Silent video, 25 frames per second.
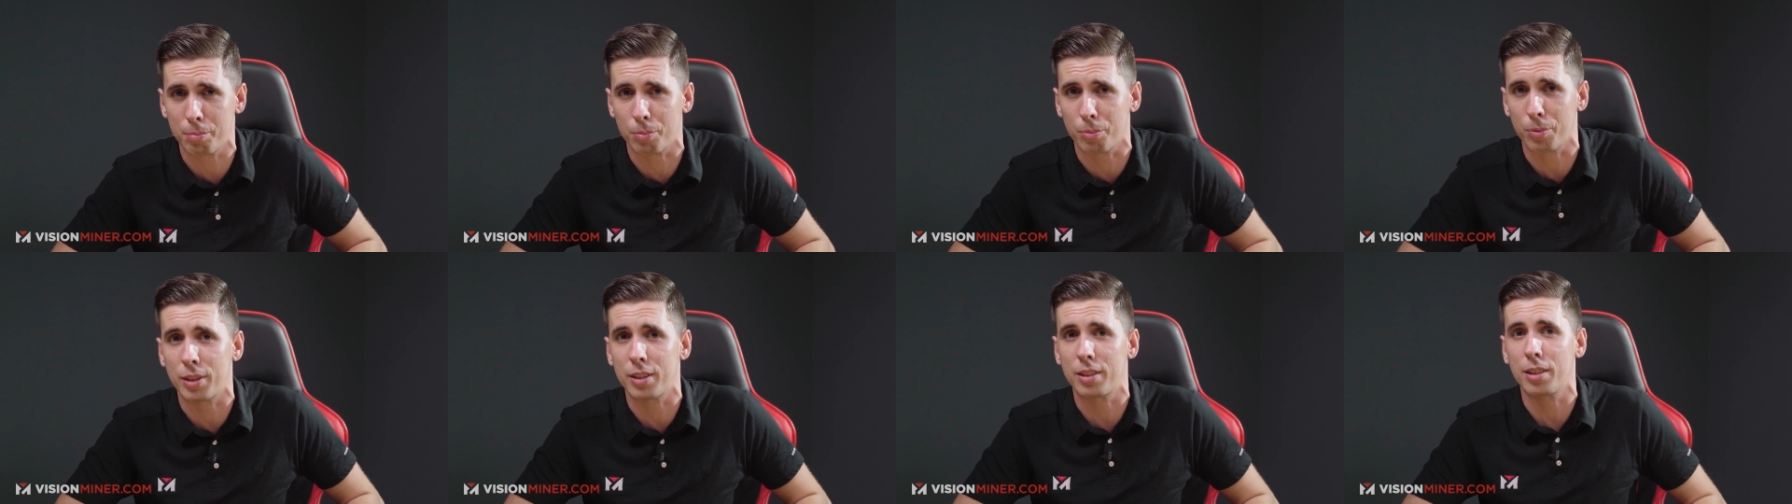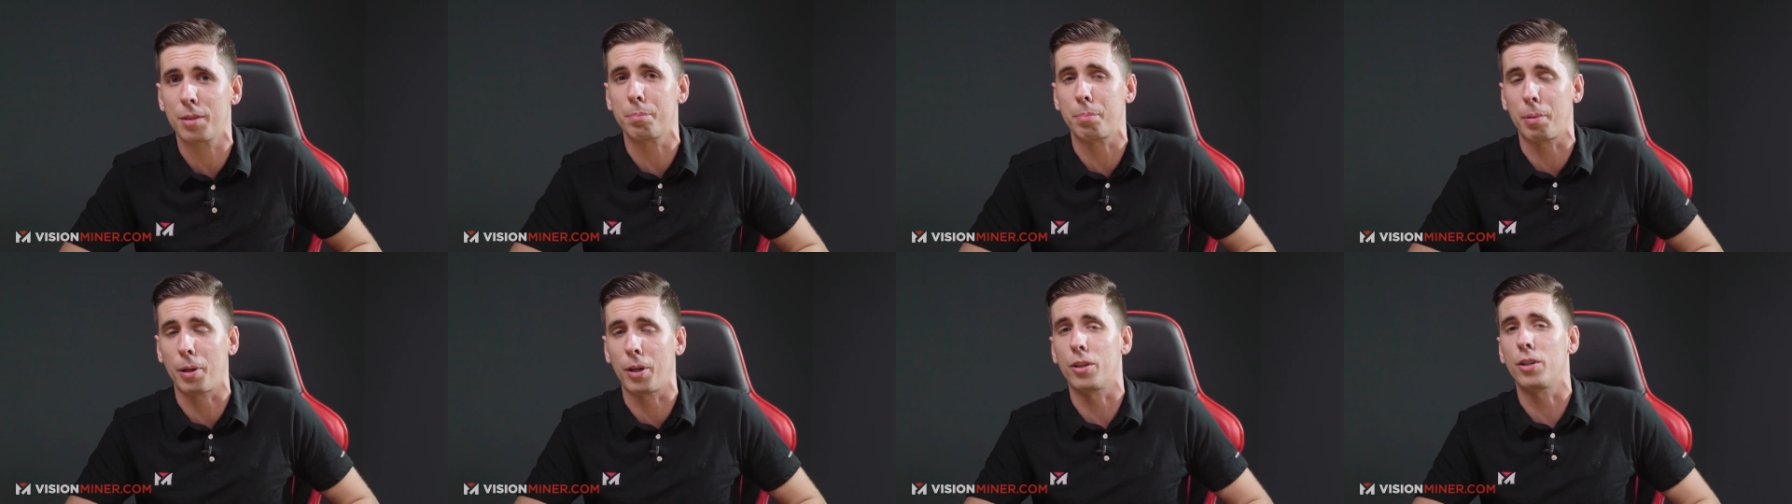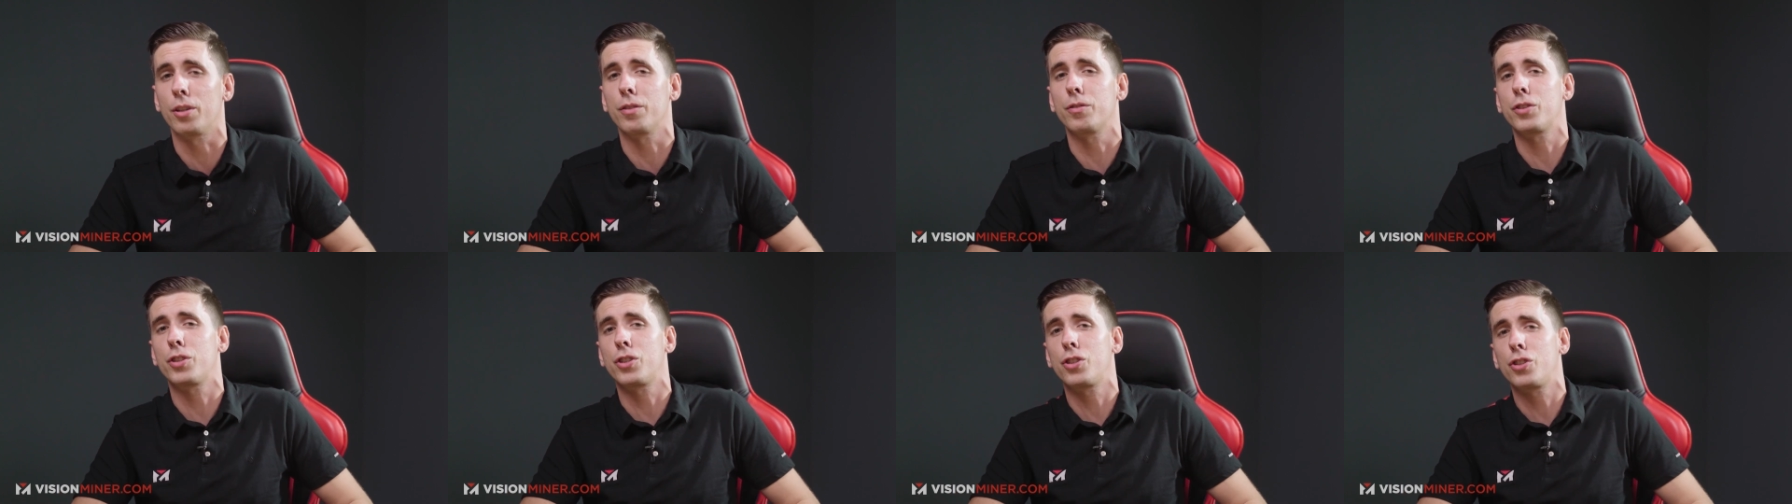printed
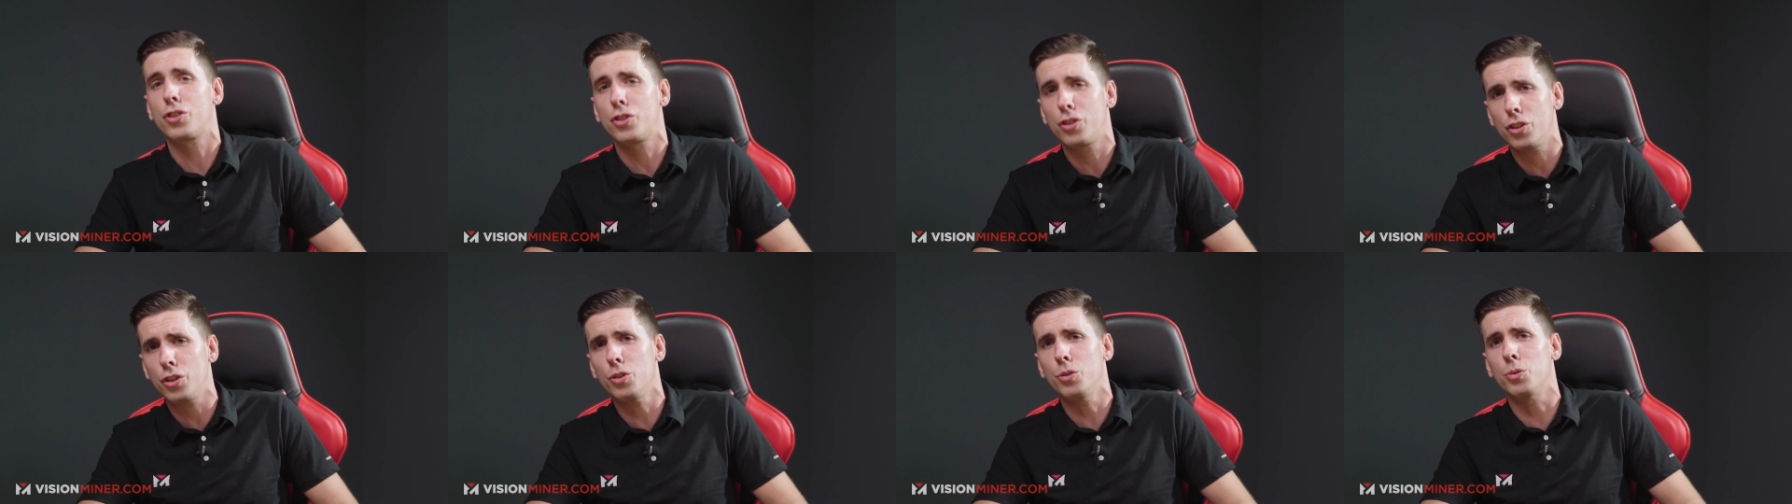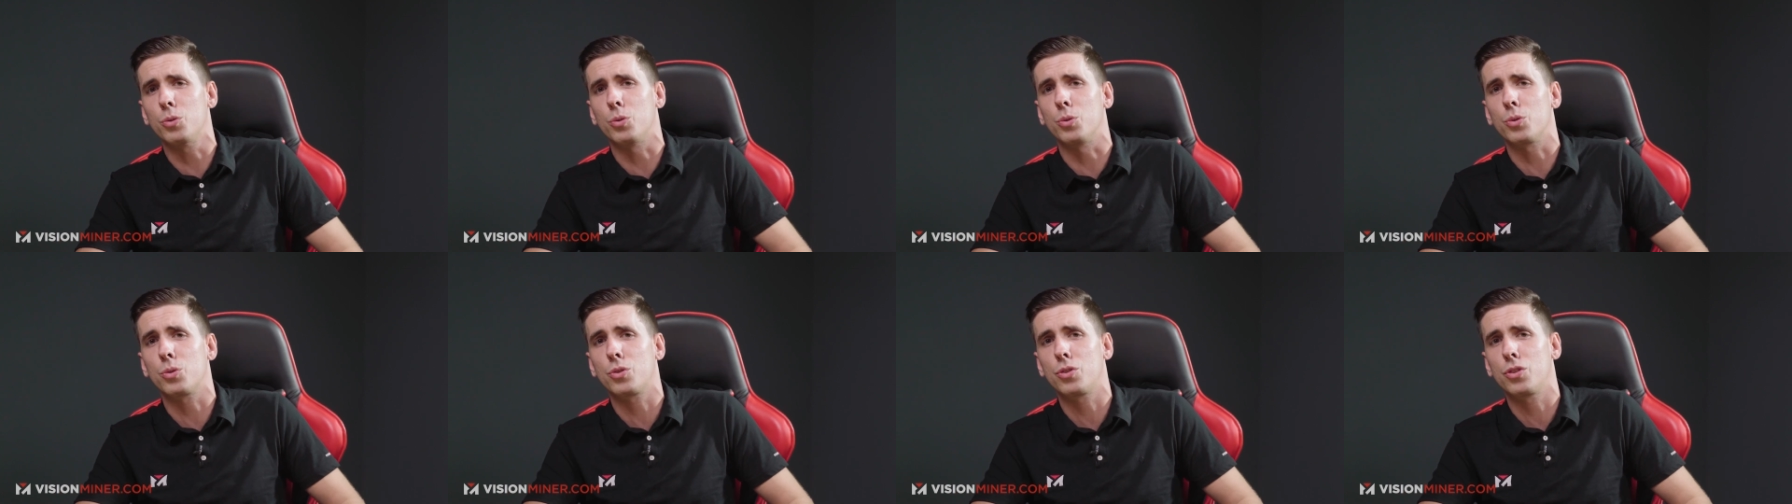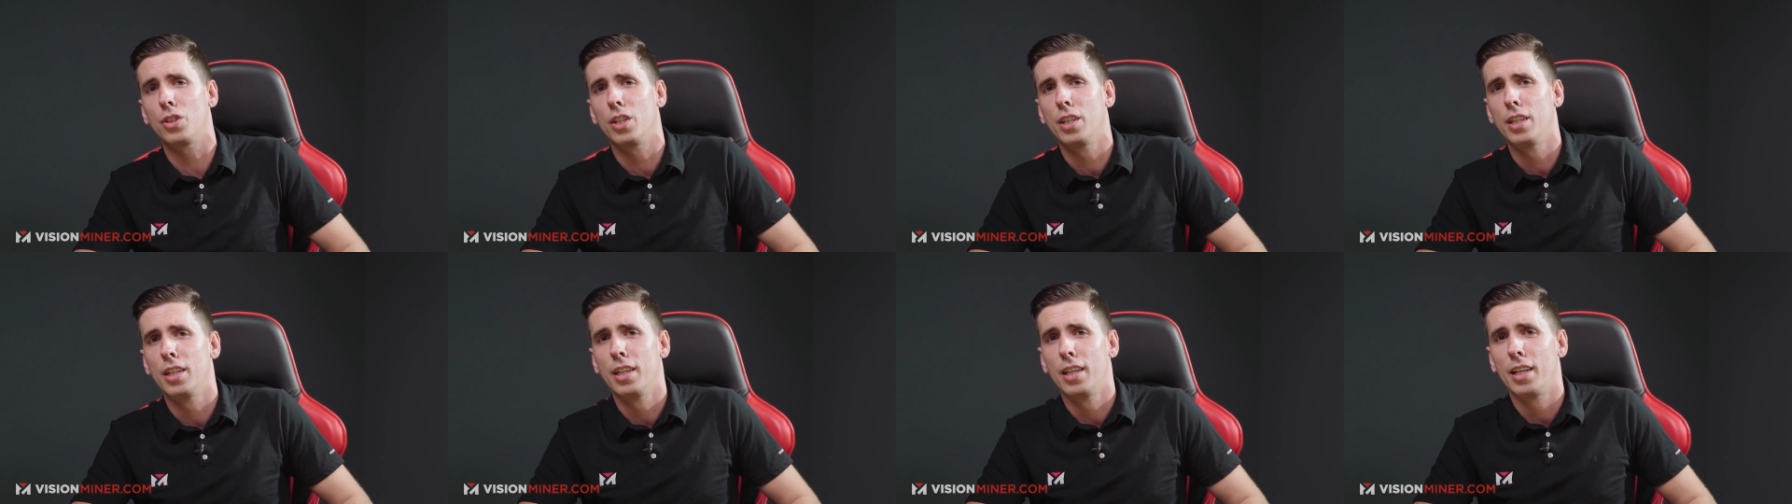pair of
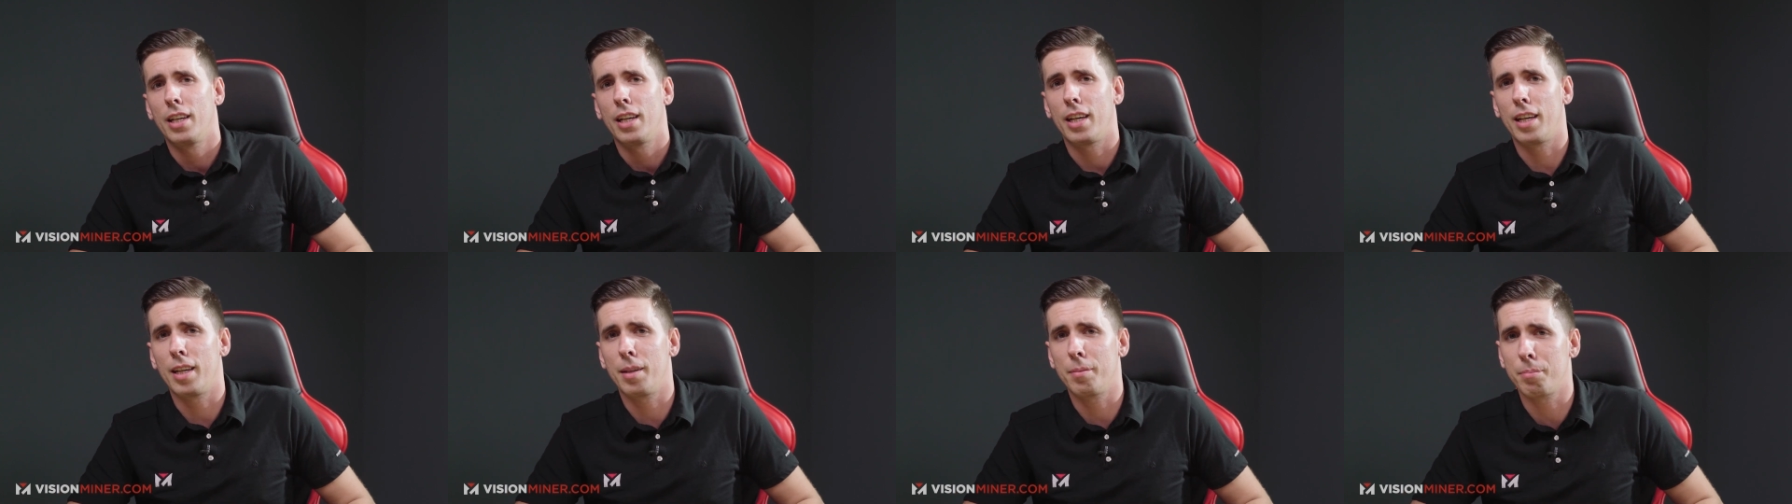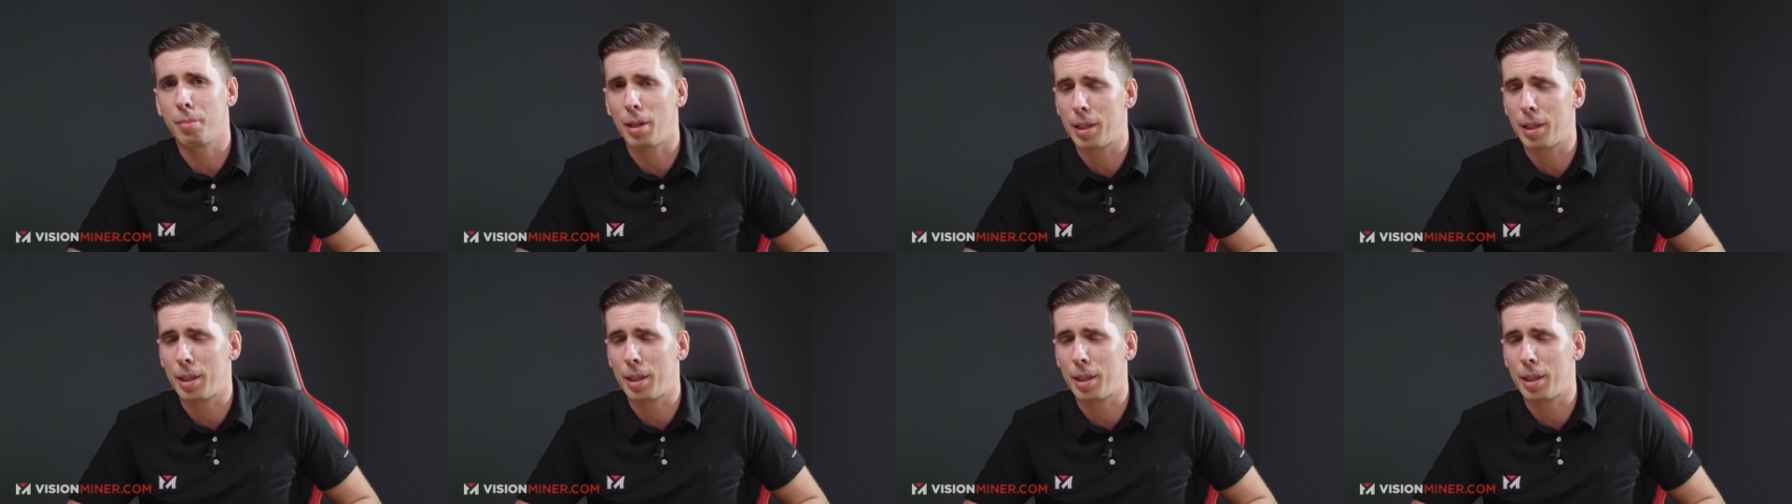shoes? It